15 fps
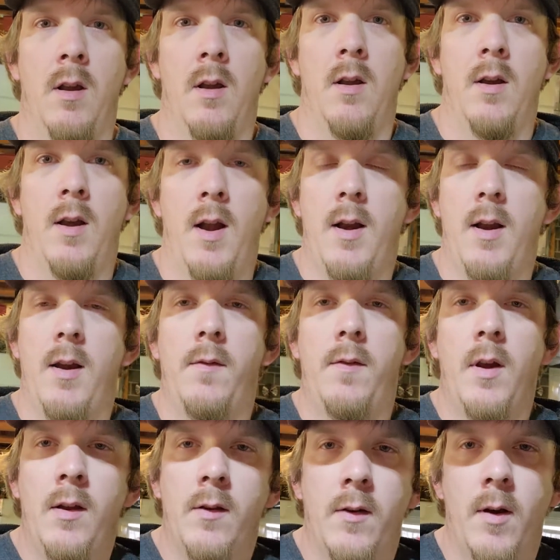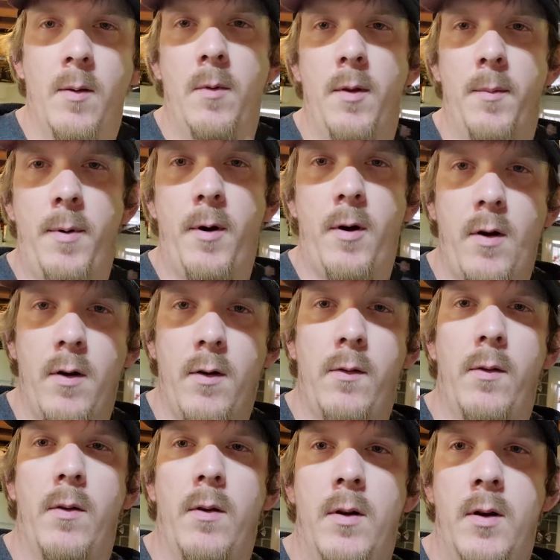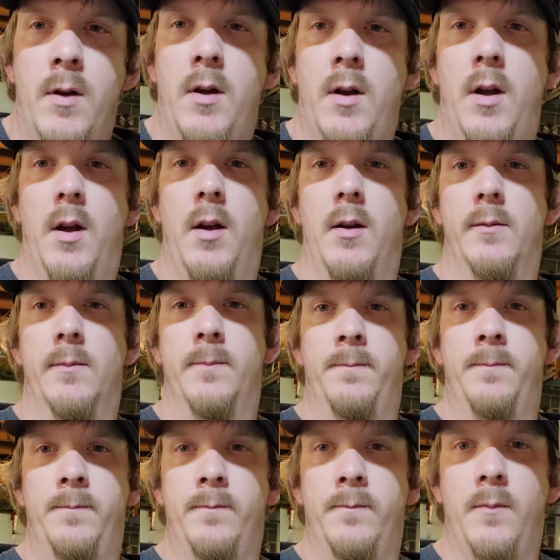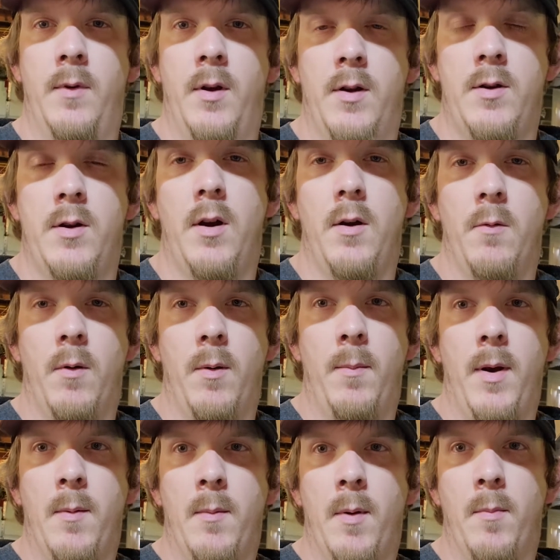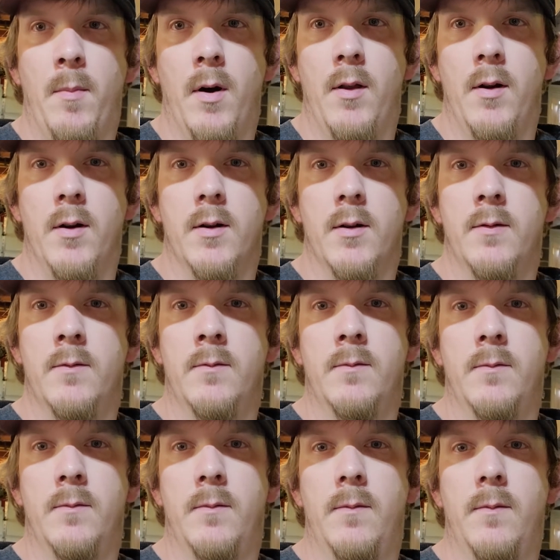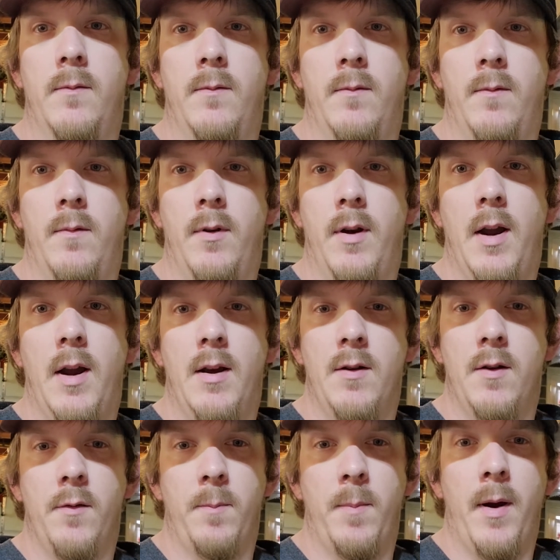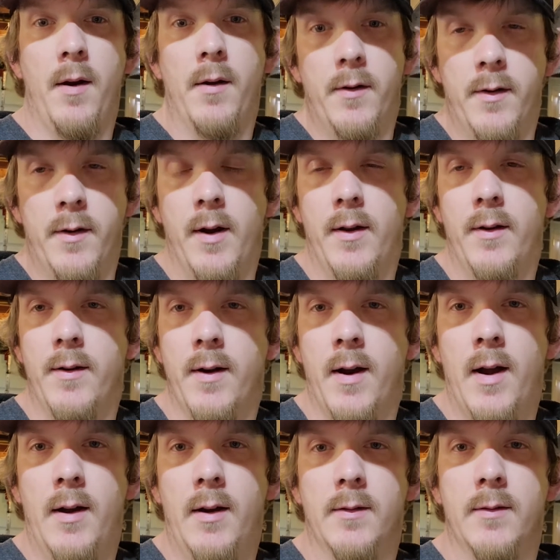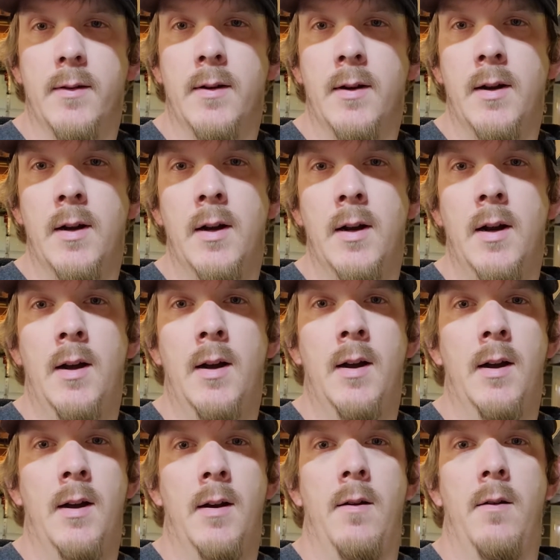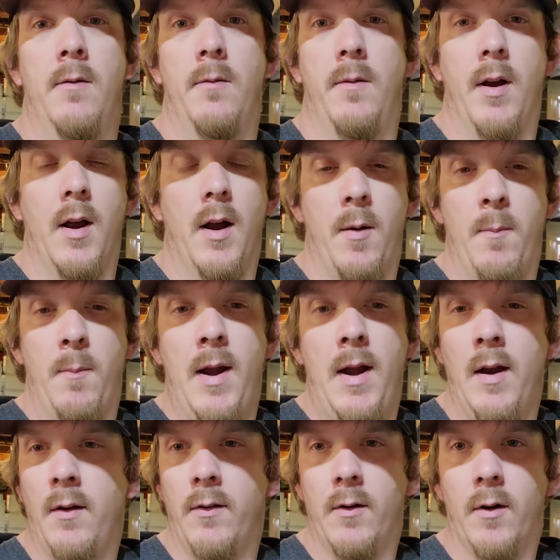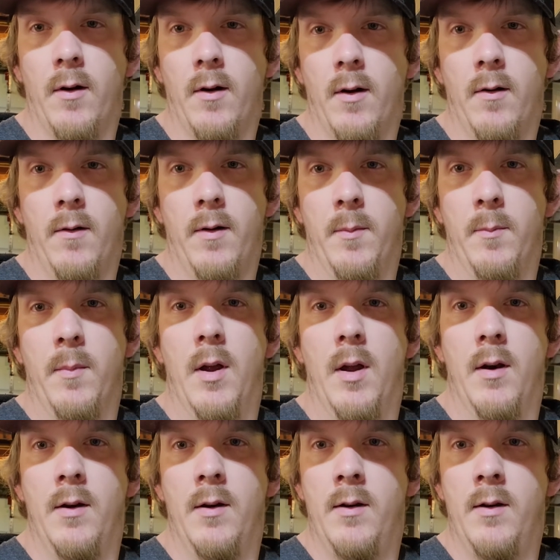Now that you've seen some of the parts, show you what me and my brother did just pit on the other night. We got a mini start on it, but